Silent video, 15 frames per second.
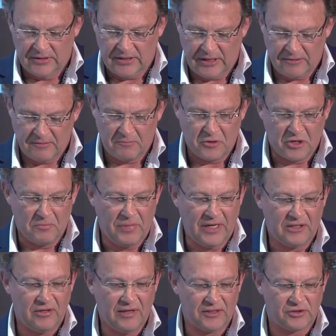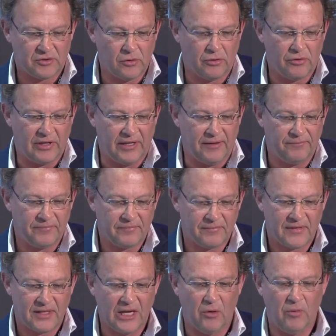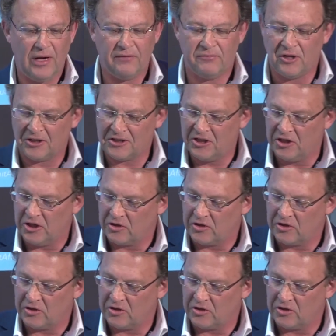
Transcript: So back to our story. There we have Dr.